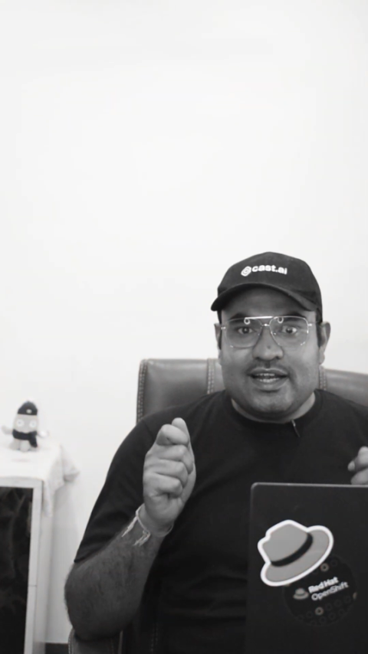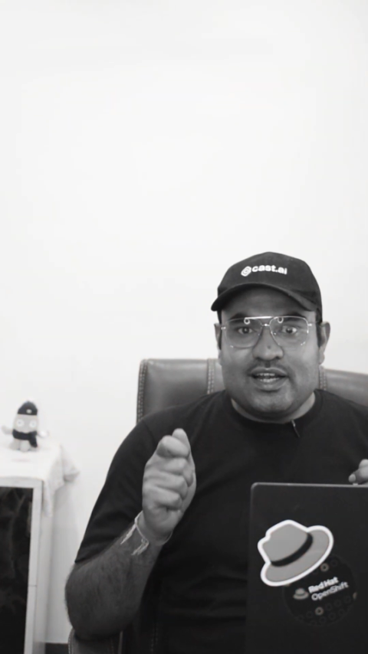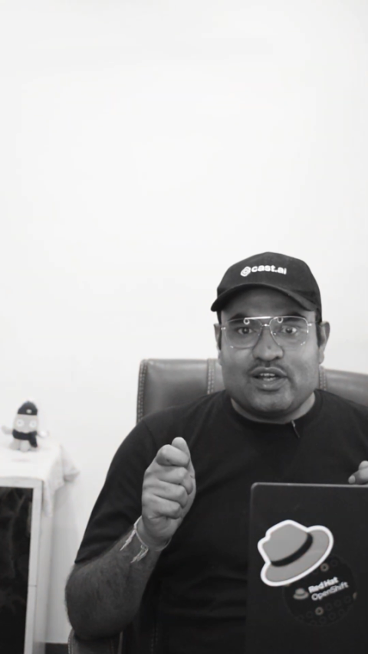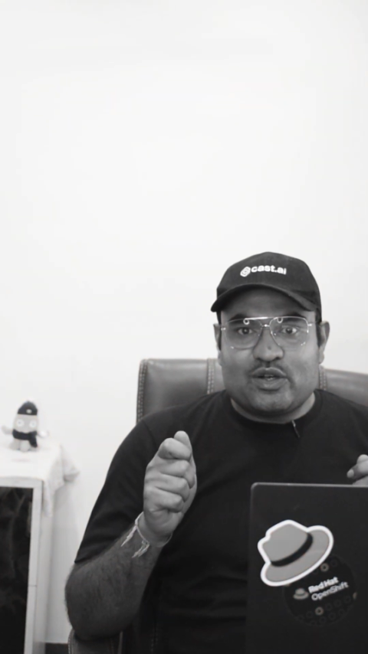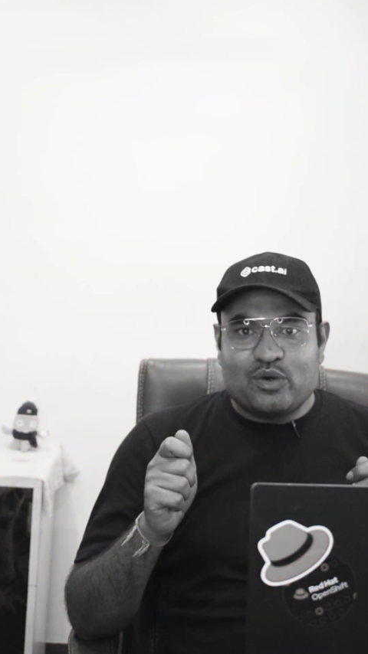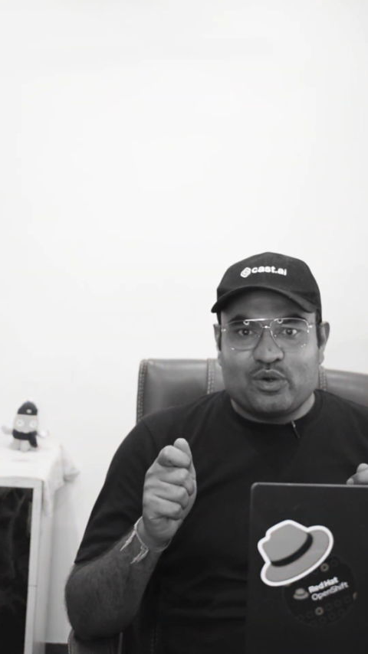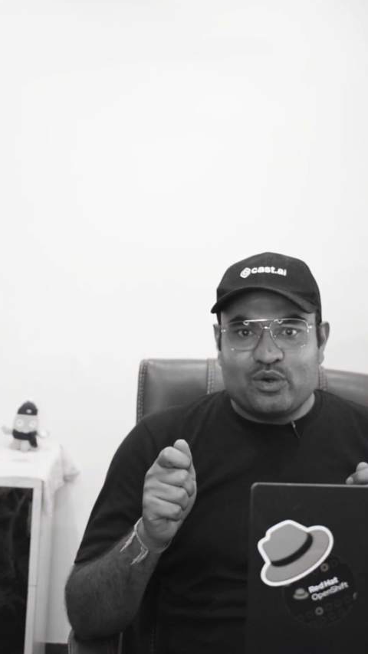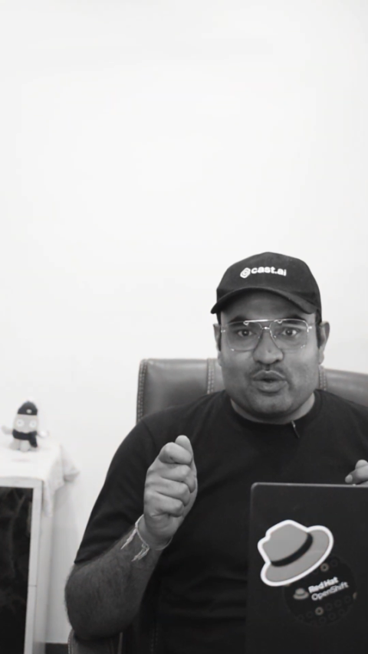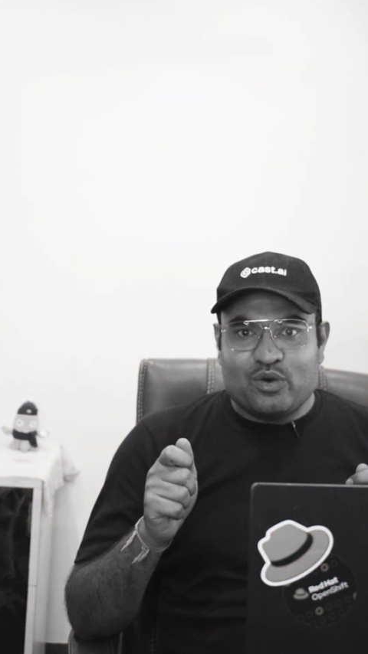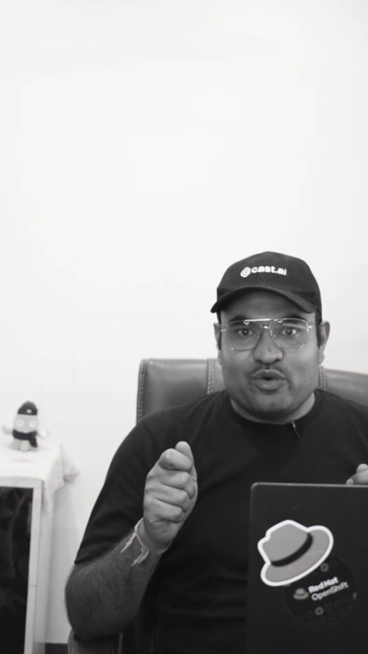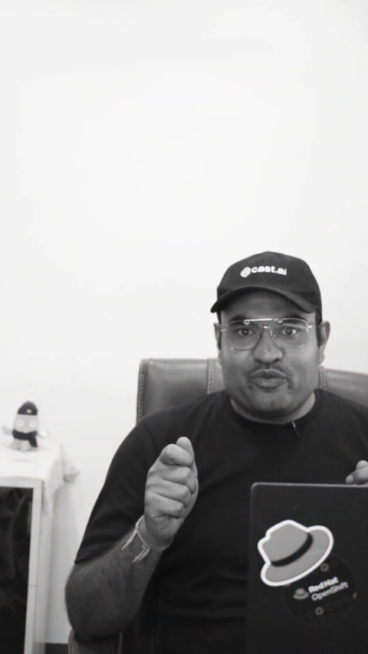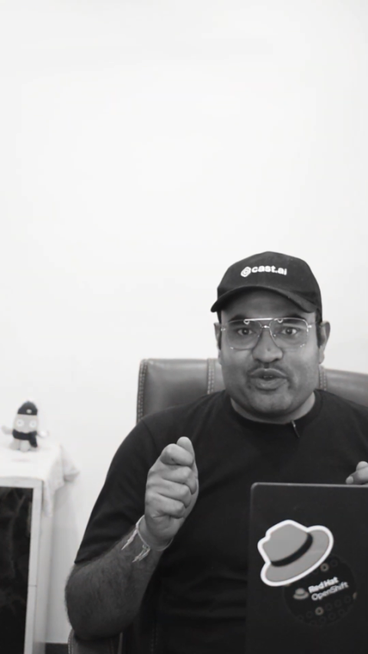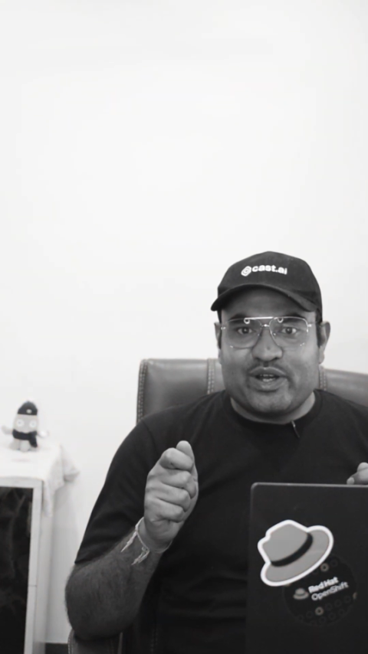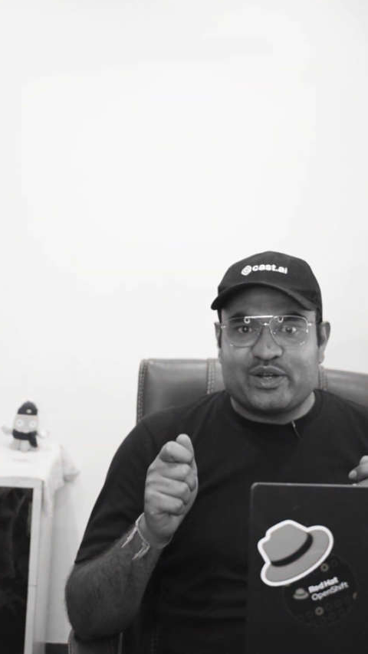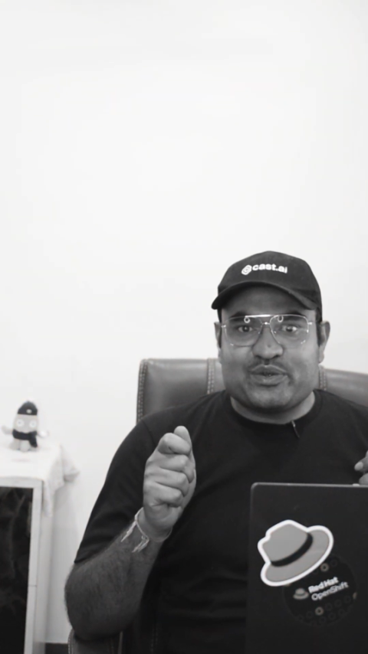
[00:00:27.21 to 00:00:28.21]
know where to
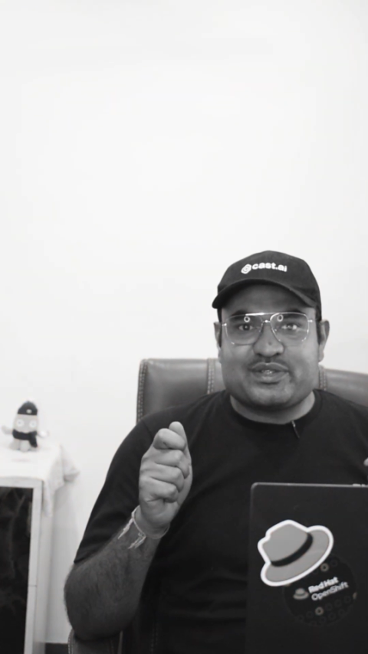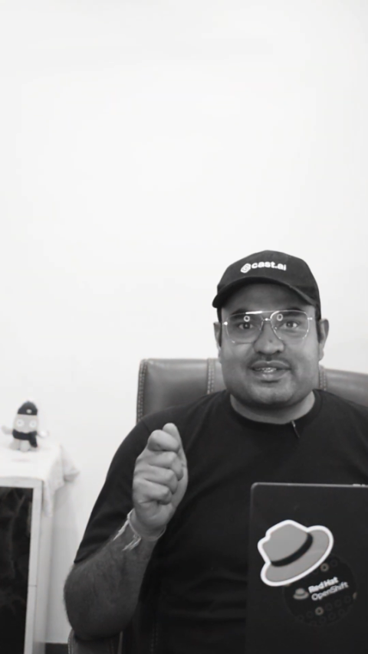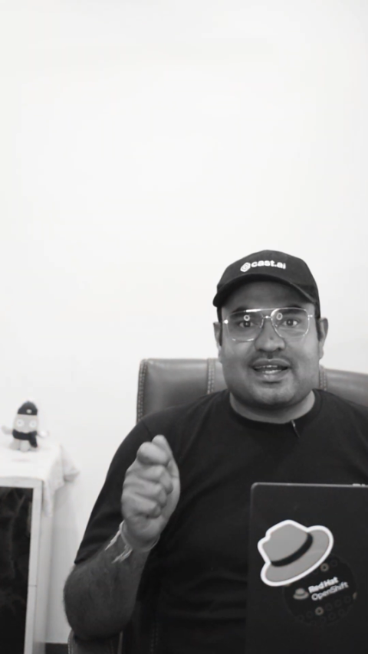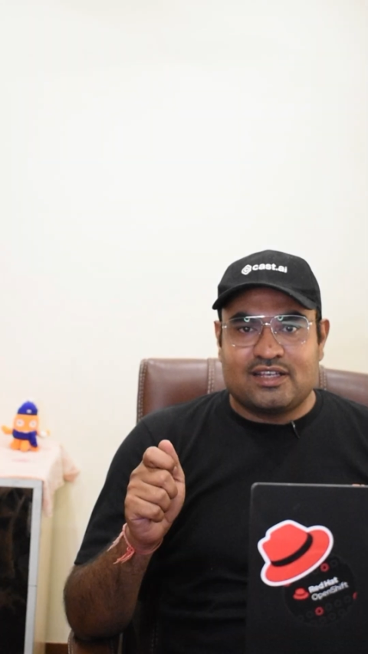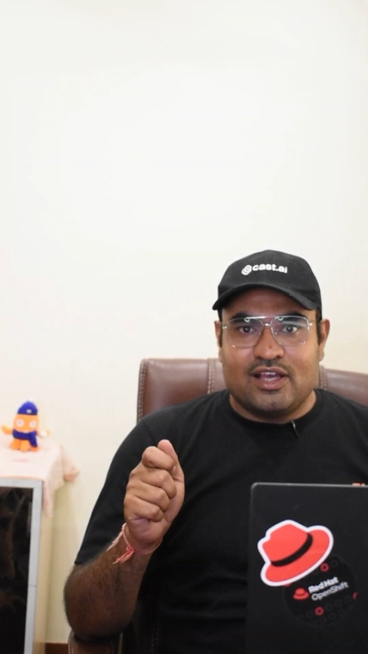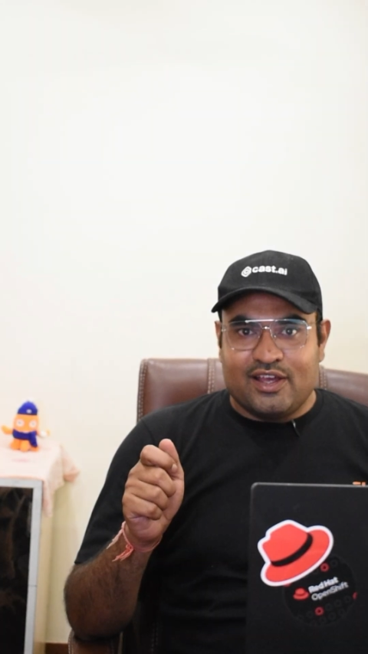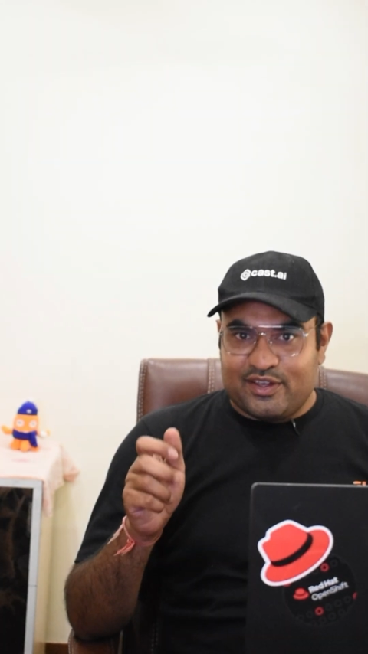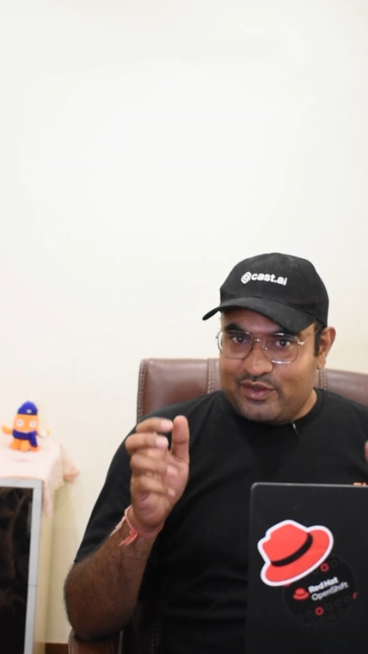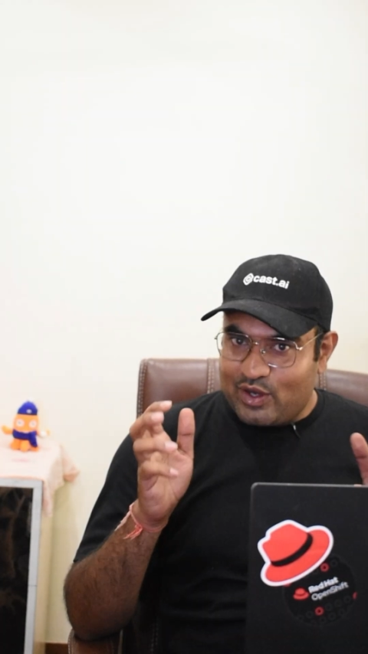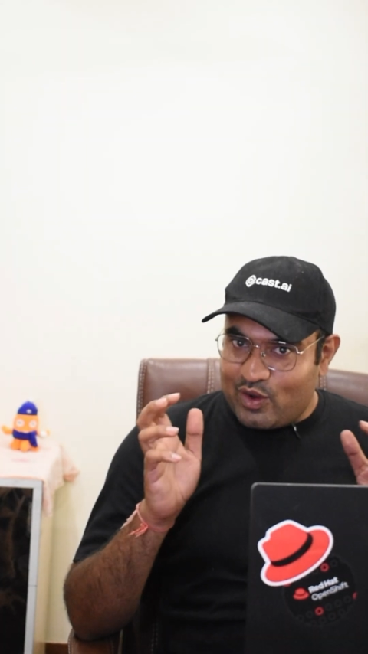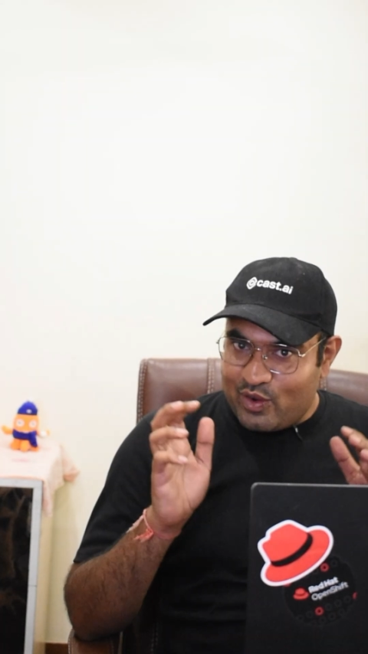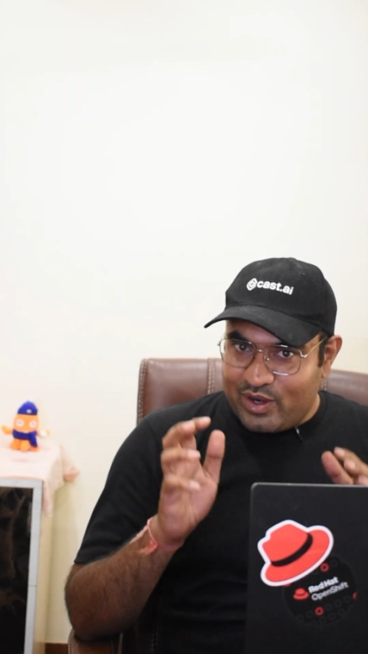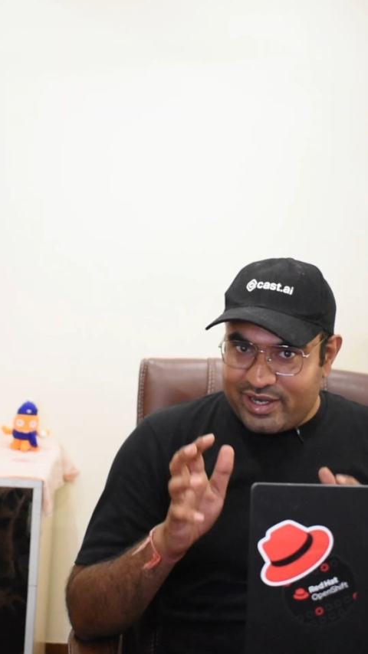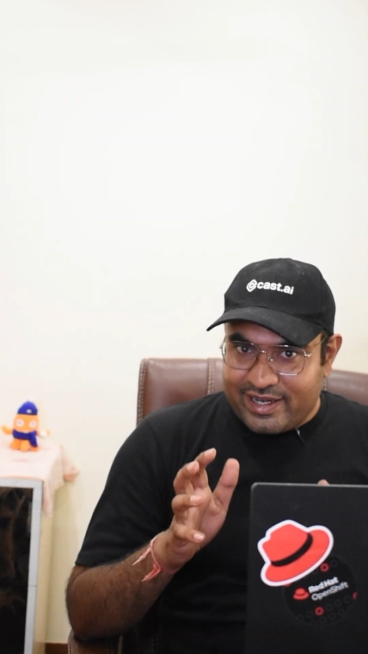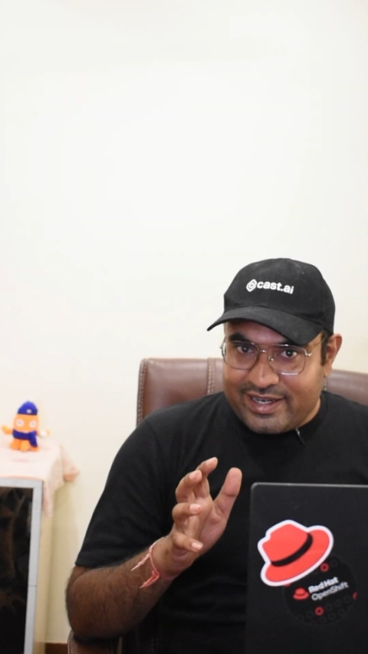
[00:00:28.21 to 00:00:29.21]
start. You're already
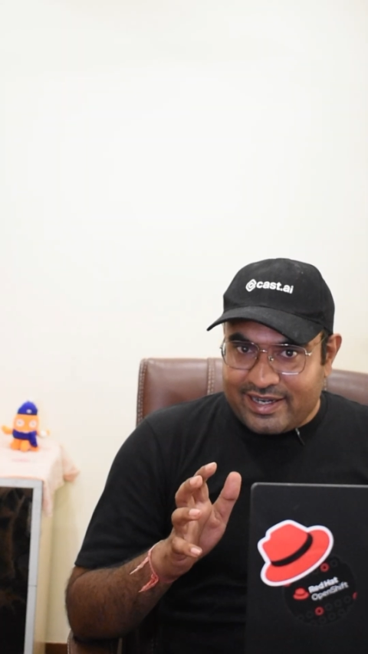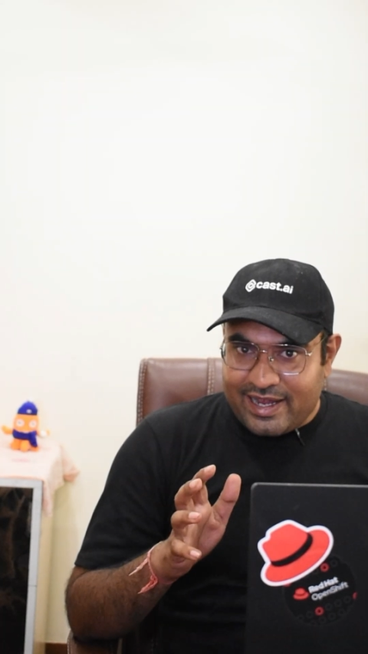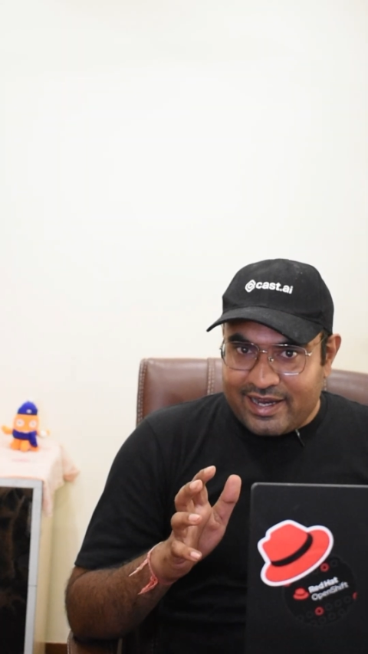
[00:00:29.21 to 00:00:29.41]
tired,